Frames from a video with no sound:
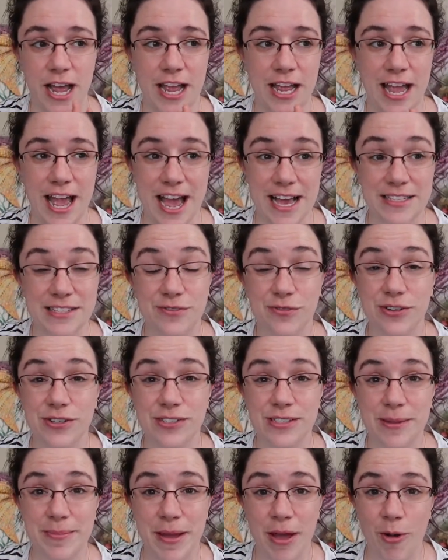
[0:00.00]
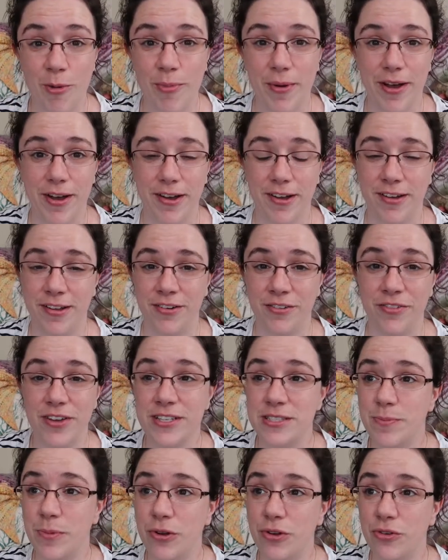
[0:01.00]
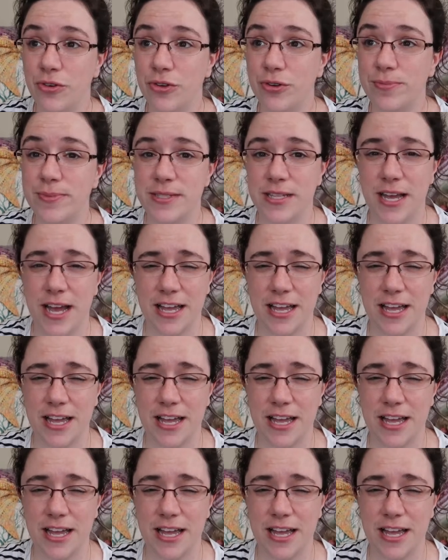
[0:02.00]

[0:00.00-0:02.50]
I asked for some help on Facebook groups.